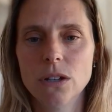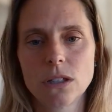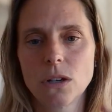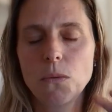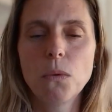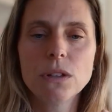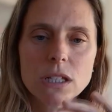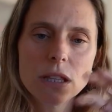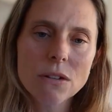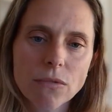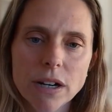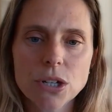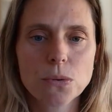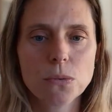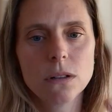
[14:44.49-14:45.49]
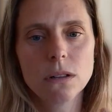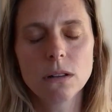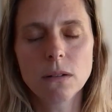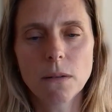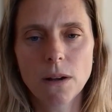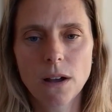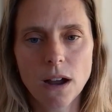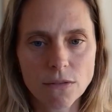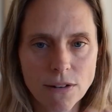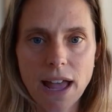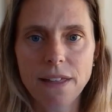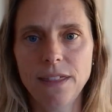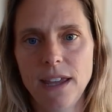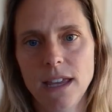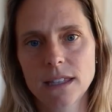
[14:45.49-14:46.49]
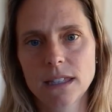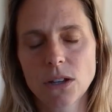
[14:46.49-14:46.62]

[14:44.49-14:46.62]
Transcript: So what's the ritual around this?